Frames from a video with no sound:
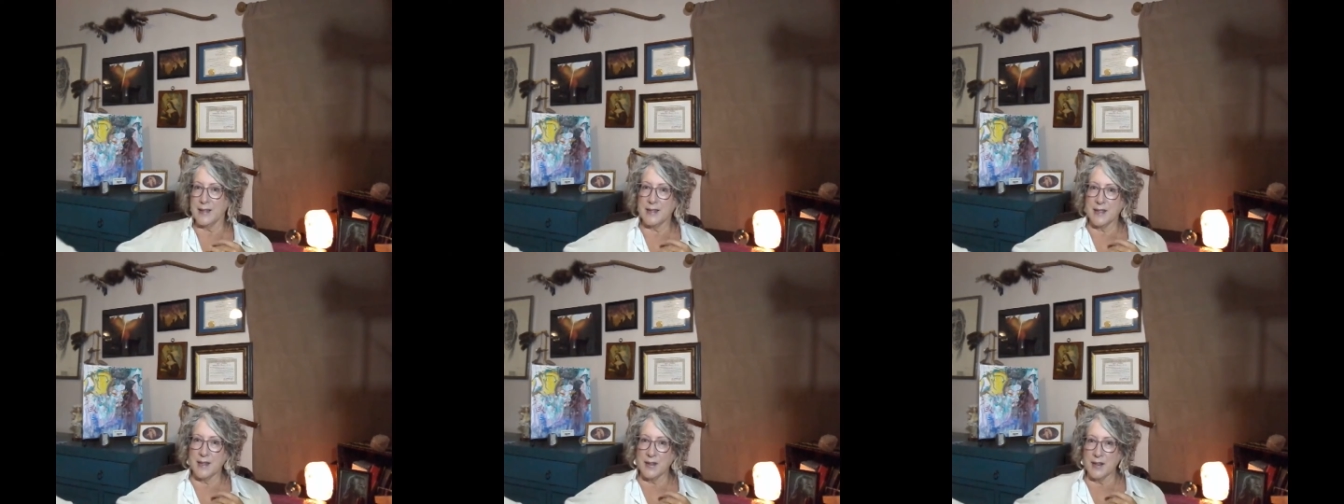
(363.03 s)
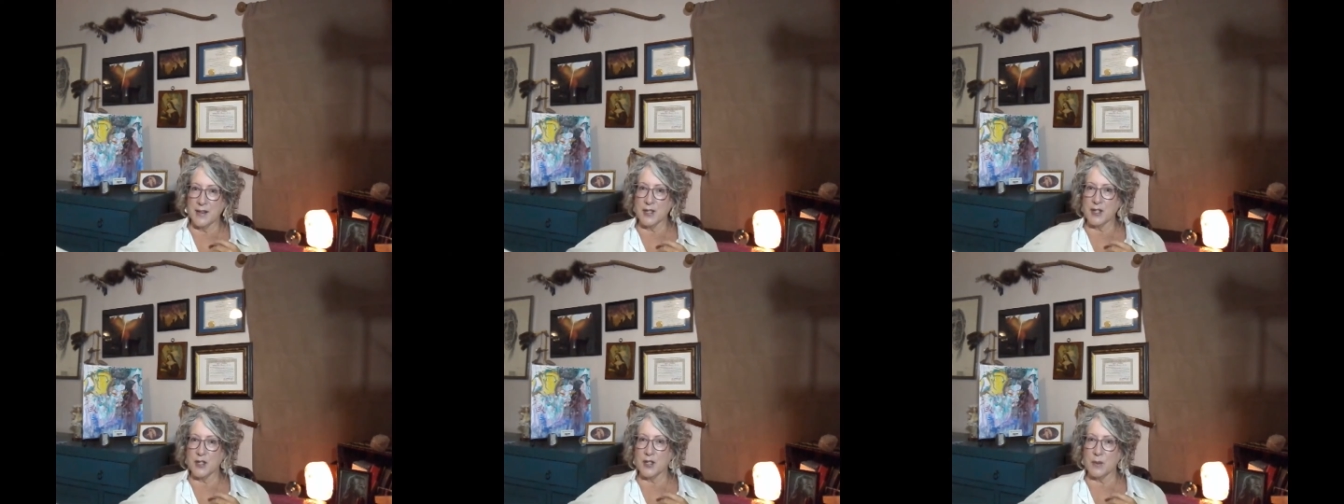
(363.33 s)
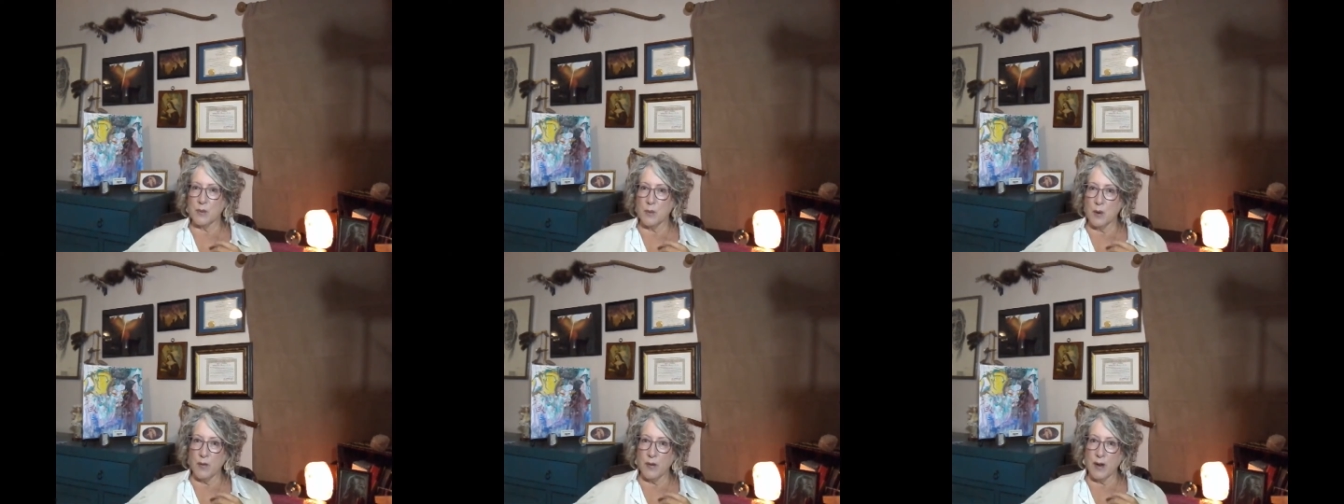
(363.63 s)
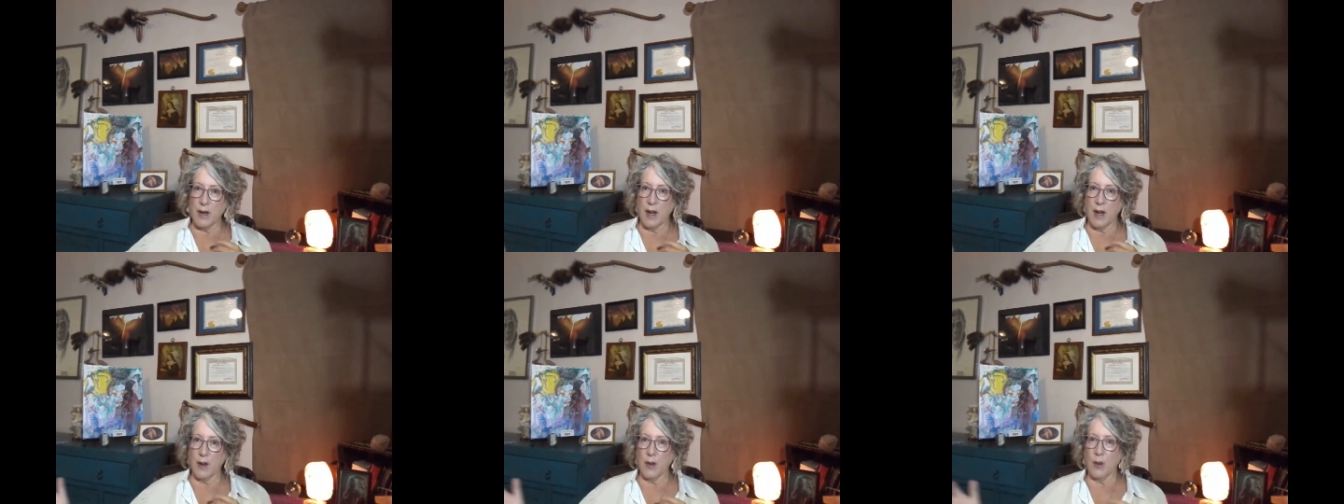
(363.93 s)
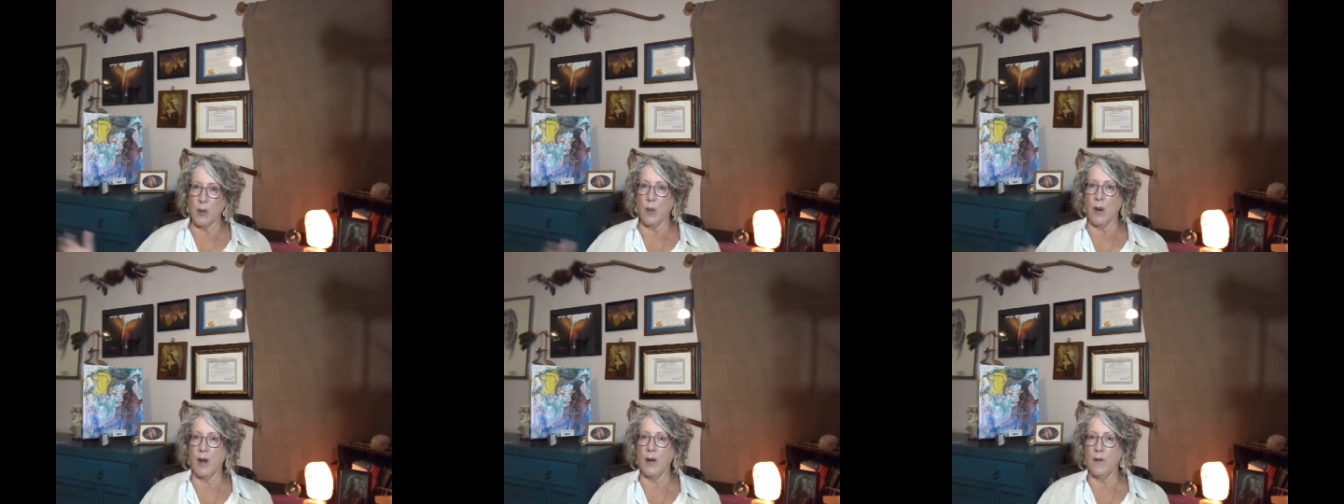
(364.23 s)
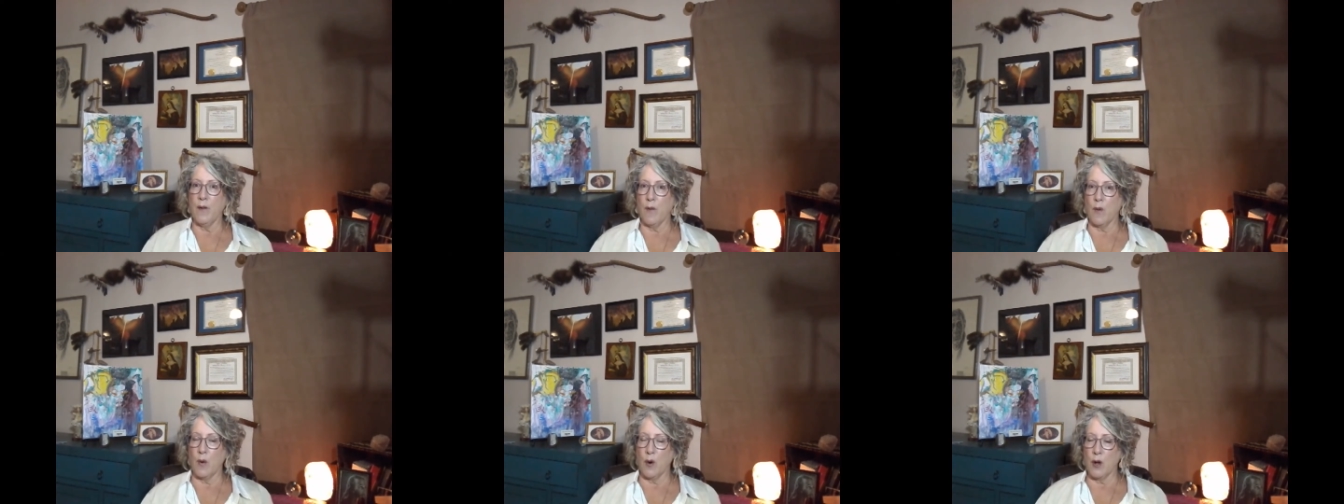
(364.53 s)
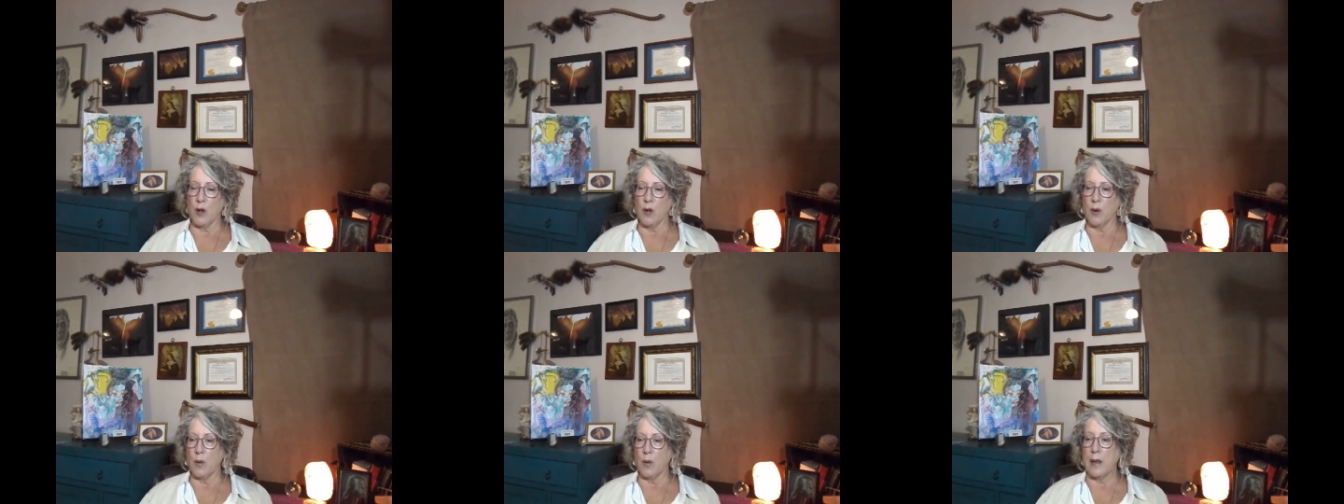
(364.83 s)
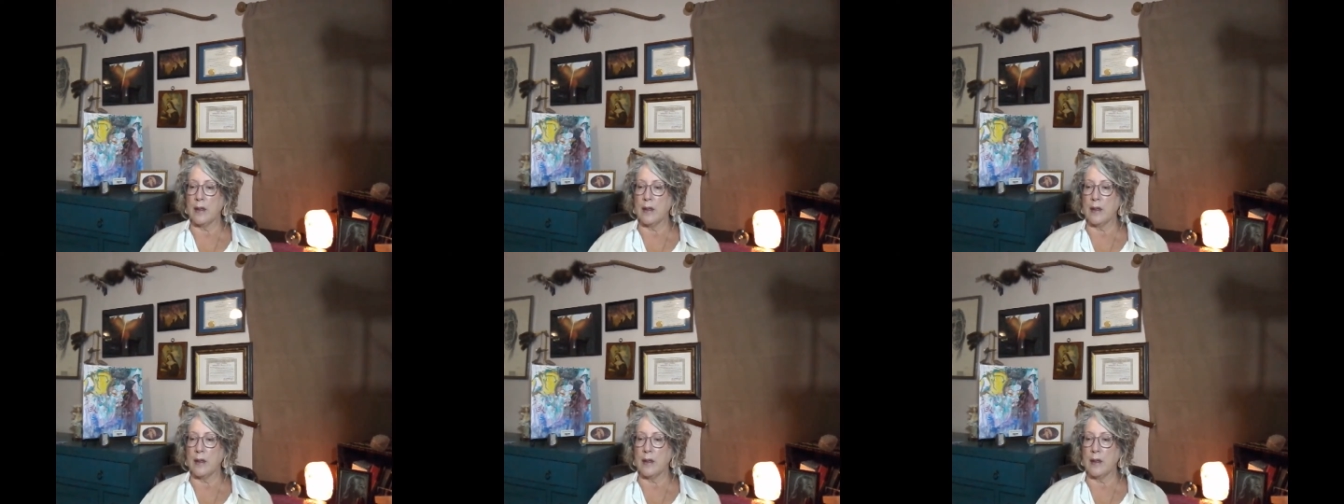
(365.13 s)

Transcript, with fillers: see things just moving out of the way for you,